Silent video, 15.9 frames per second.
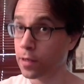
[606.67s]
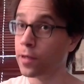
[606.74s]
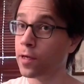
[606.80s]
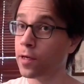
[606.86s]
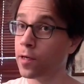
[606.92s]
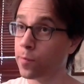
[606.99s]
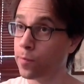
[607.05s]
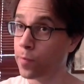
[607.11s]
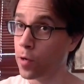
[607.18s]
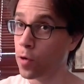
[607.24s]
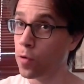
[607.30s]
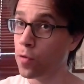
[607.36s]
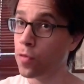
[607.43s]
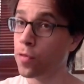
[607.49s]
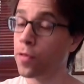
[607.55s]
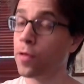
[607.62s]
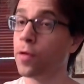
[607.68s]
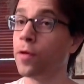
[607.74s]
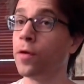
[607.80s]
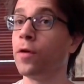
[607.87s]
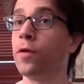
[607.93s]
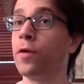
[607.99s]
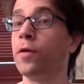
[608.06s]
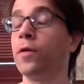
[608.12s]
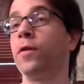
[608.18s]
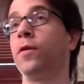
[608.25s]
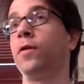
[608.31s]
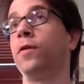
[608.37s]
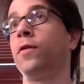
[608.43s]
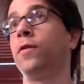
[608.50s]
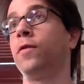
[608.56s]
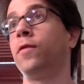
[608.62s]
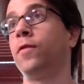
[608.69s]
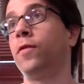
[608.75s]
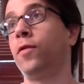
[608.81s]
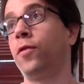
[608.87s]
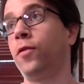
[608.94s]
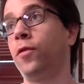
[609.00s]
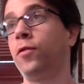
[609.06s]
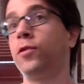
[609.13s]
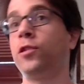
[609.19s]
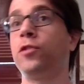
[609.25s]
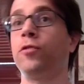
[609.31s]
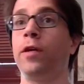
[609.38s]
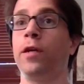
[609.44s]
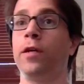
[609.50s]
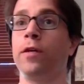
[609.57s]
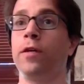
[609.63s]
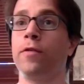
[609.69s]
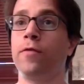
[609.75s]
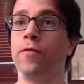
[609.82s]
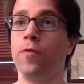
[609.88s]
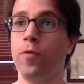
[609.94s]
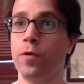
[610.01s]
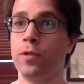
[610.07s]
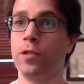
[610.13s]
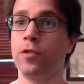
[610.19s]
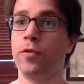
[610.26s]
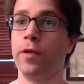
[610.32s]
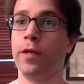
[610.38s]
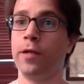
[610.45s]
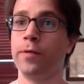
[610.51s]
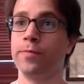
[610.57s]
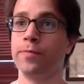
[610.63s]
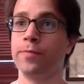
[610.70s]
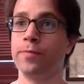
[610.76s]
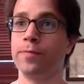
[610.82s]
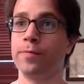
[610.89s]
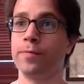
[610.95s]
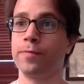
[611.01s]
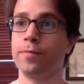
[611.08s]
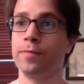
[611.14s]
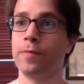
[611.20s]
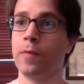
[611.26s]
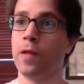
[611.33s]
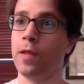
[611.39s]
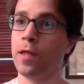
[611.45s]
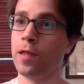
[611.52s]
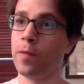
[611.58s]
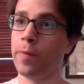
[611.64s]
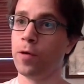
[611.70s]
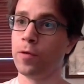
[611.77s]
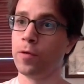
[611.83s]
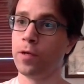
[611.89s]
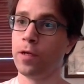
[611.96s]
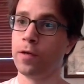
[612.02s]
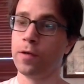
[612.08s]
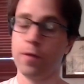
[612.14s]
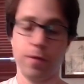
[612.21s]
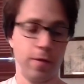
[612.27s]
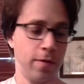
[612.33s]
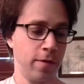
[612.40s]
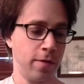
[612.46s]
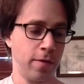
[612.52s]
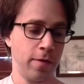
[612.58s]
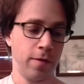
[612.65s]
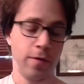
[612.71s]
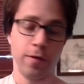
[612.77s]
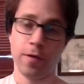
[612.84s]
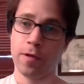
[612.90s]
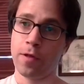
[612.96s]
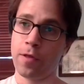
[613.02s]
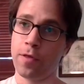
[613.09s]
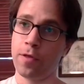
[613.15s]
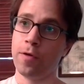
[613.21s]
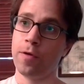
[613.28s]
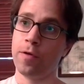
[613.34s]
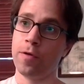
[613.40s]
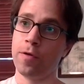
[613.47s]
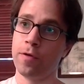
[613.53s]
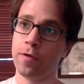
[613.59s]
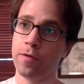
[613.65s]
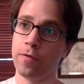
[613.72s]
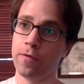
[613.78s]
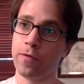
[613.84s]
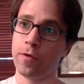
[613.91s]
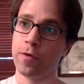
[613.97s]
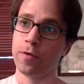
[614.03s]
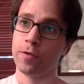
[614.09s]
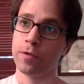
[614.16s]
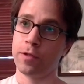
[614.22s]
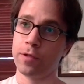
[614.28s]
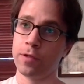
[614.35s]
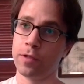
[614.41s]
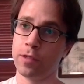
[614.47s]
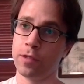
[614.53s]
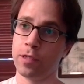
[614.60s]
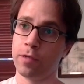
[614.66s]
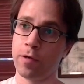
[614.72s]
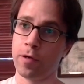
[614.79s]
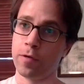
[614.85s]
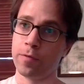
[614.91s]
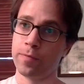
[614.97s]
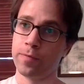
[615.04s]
then both, third string, fourth string, then the melody. Third, first, 0.